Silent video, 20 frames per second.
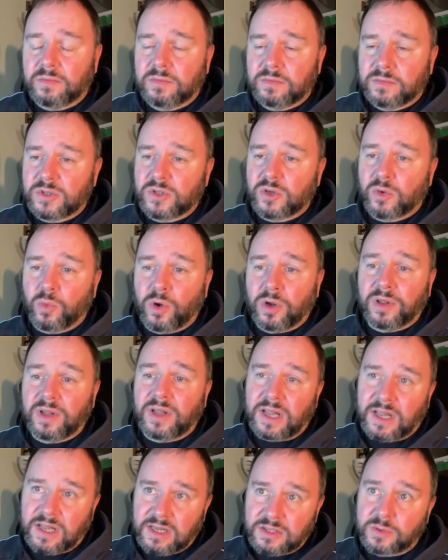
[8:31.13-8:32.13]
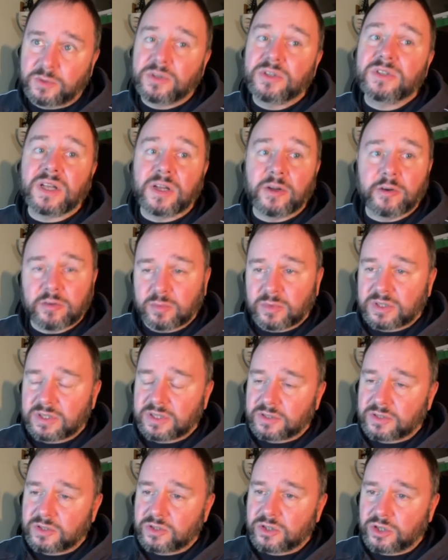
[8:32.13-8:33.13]
There's a 1 there, so we just increment it
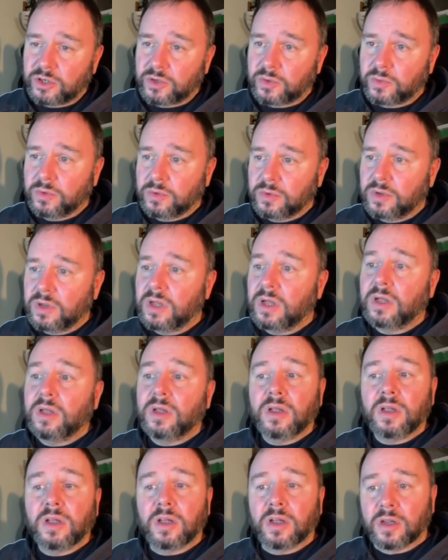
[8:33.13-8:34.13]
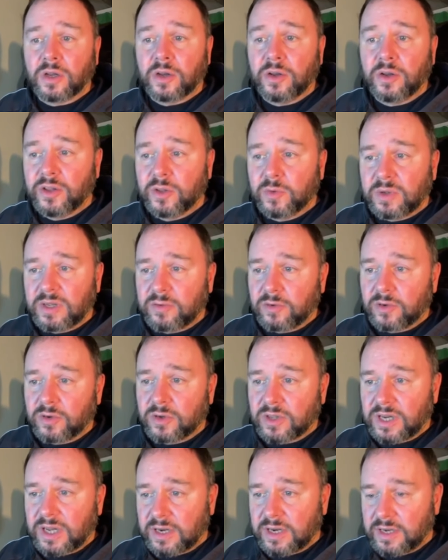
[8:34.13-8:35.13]
to 2. Another way of
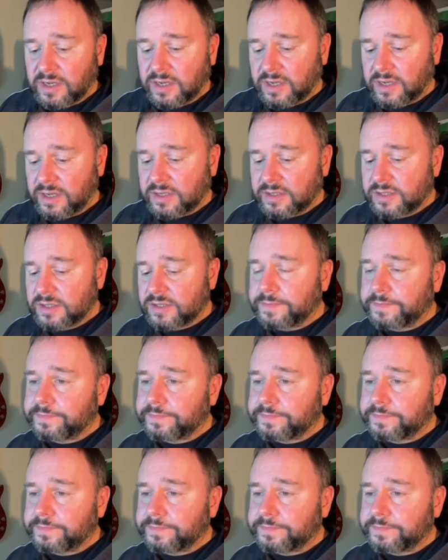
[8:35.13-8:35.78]
looking at it is